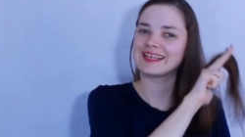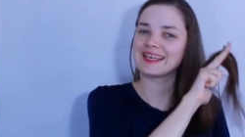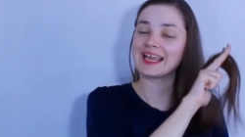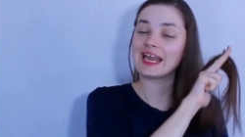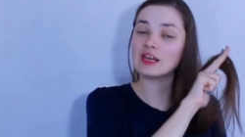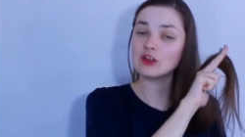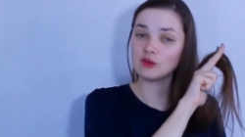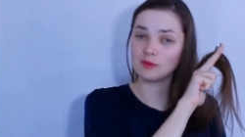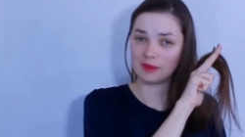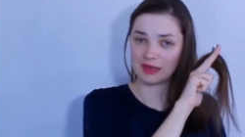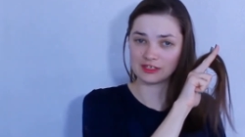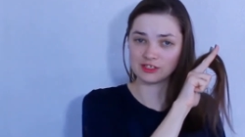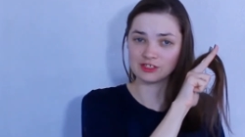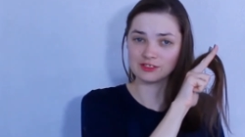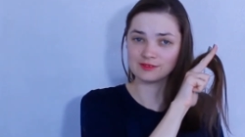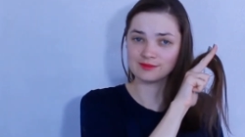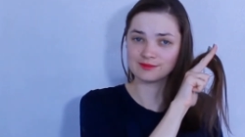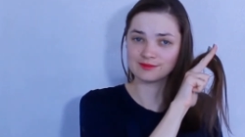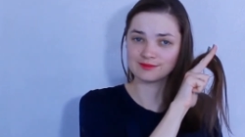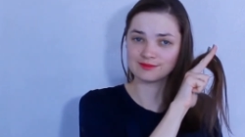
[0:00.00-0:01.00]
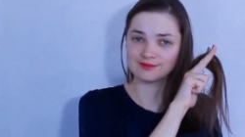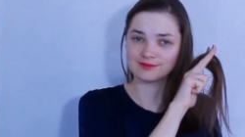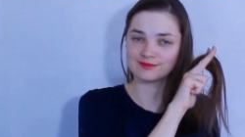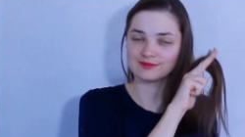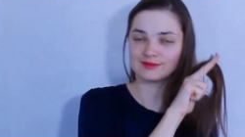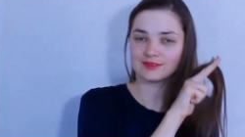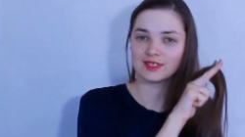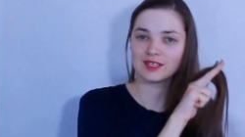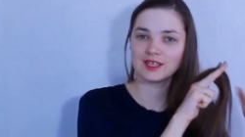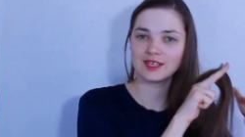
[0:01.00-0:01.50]
Can you imagine?
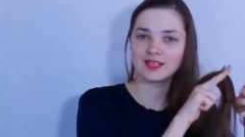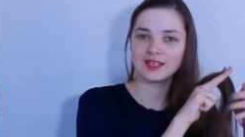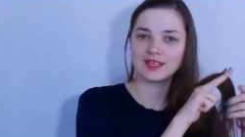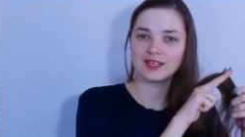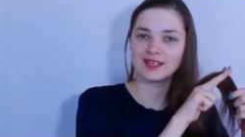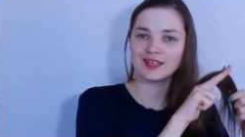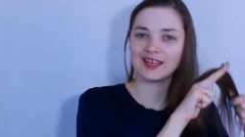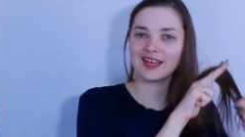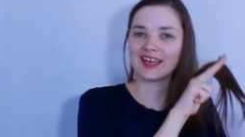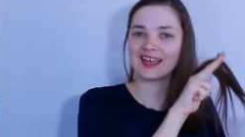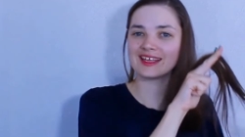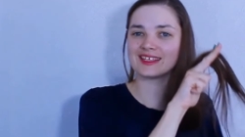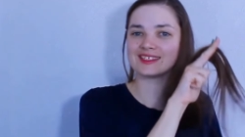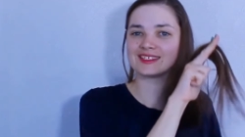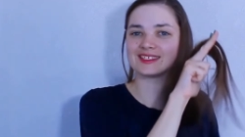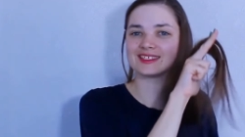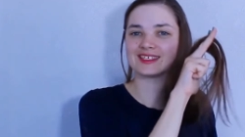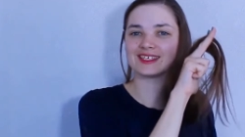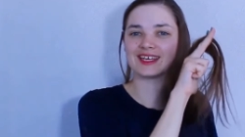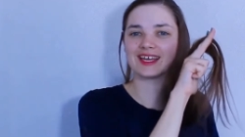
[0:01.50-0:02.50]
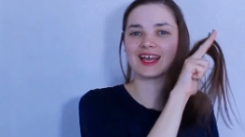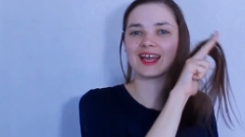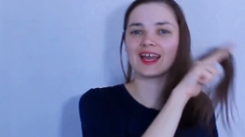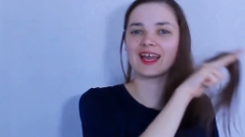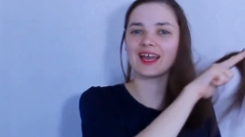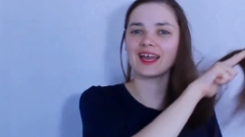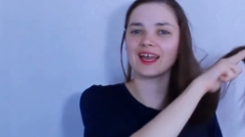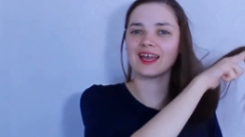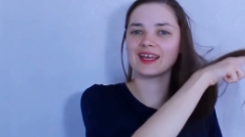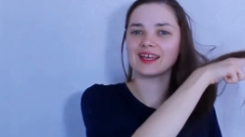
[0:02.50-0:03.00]
And
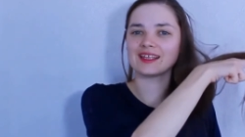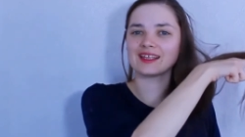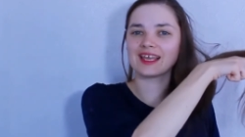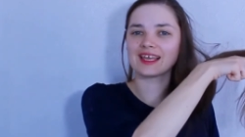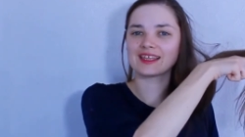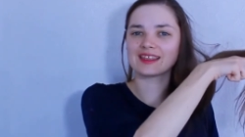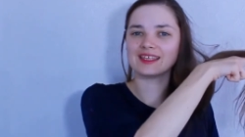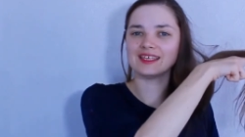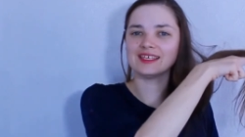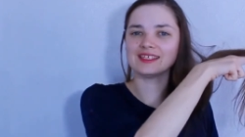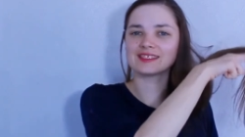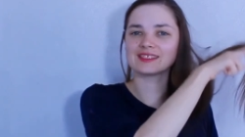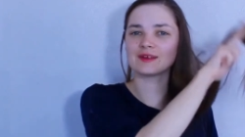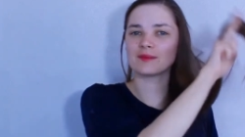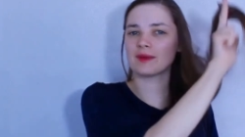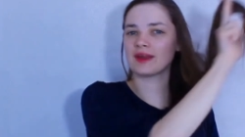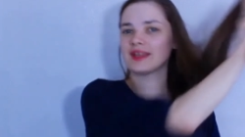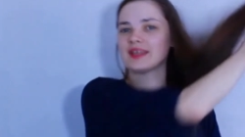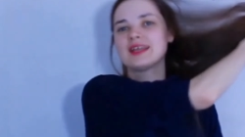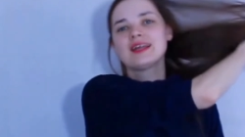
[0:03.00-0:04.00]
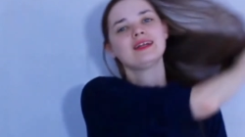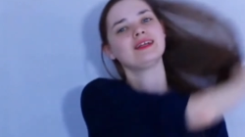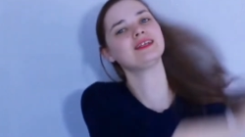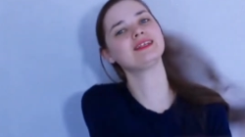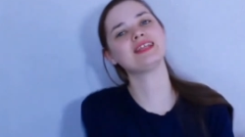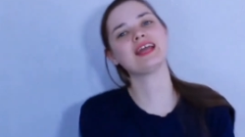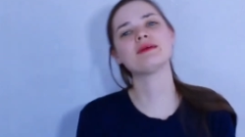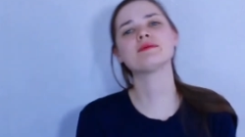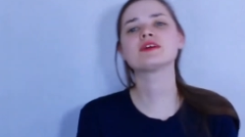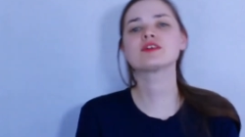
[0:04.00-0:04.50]
like this my
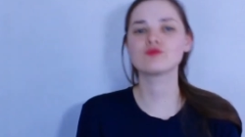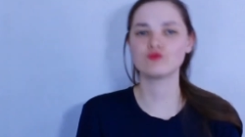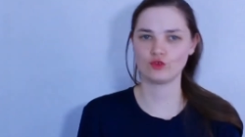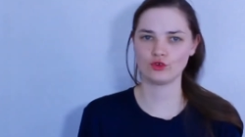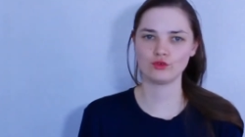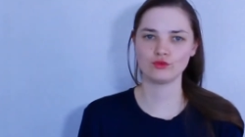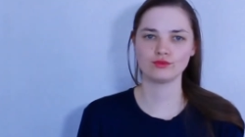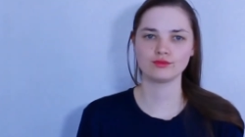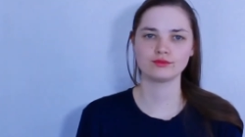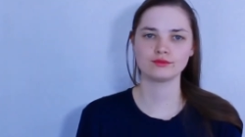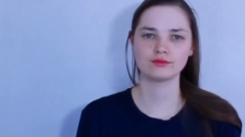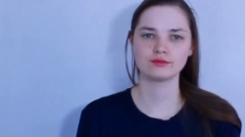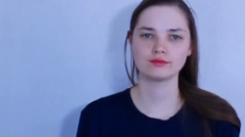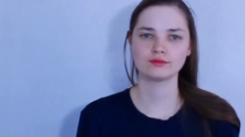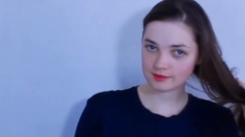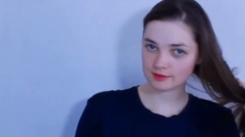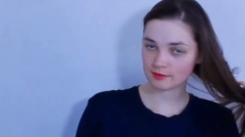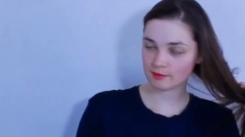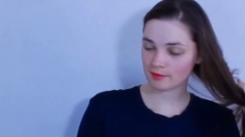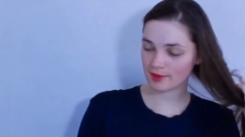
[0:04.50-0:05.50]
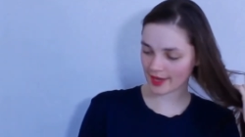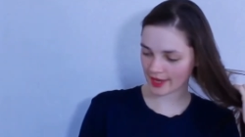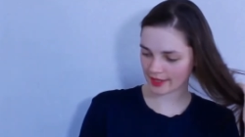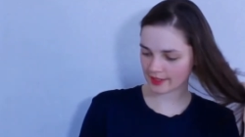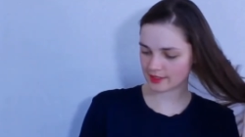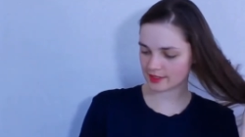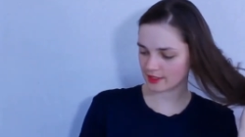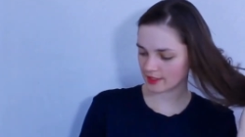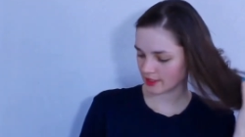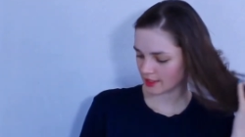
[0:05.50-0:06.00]
hair never grew.
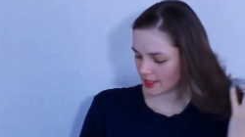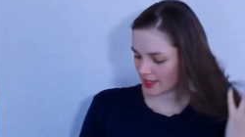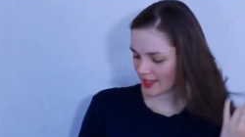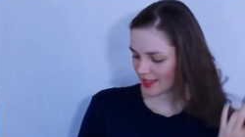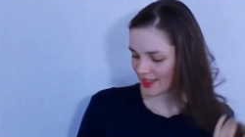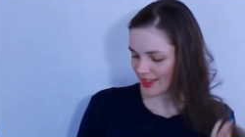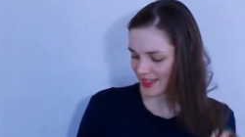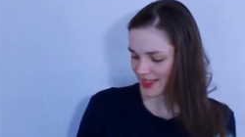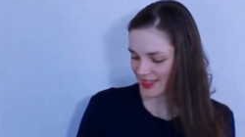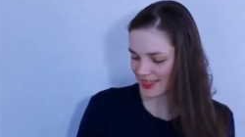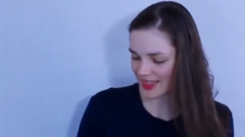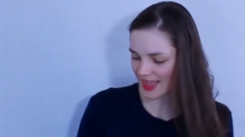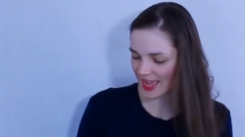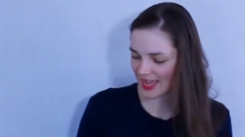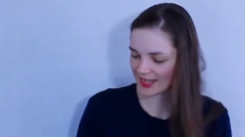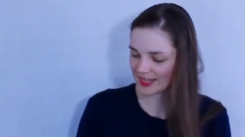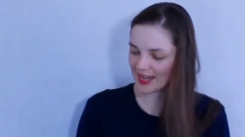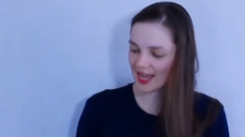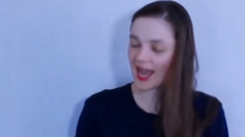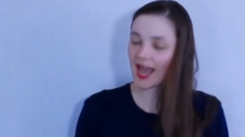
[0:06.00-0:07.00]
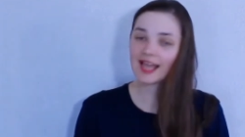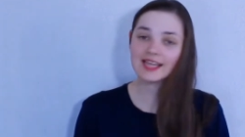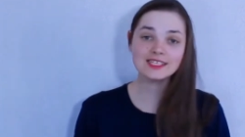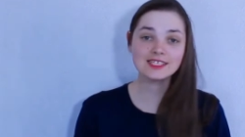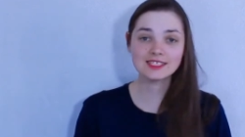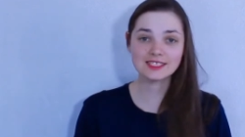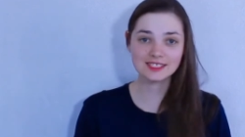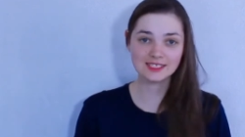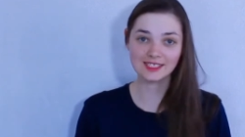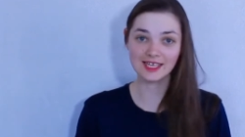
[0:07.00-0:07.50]
But then I
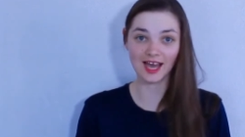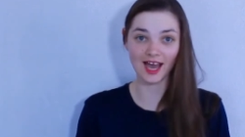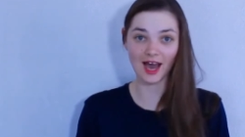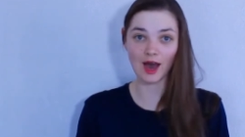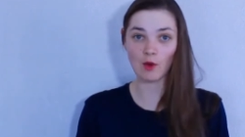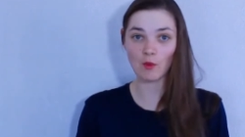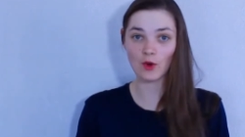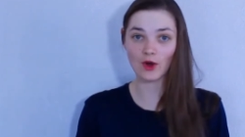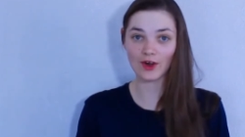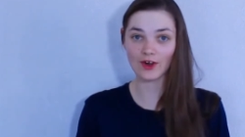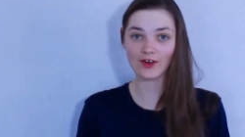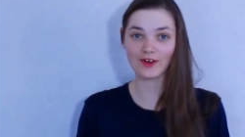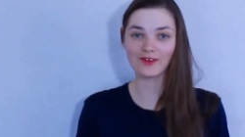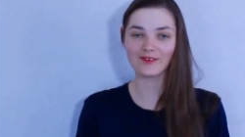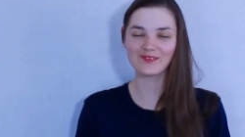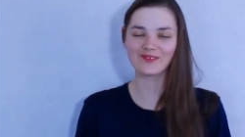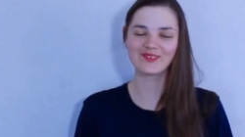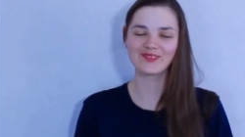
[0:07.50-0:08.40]
discovered